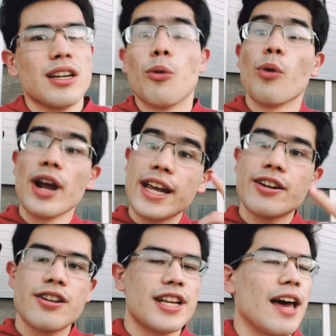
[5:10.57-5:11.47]

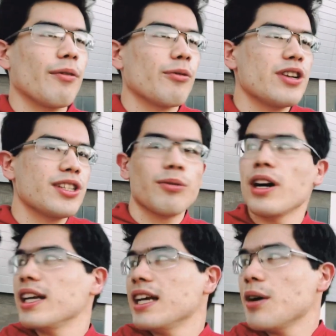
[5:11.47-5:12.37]
Raiders have a recent
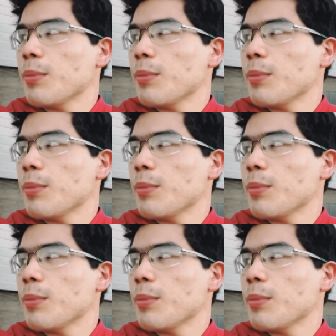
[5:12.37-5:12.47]
one,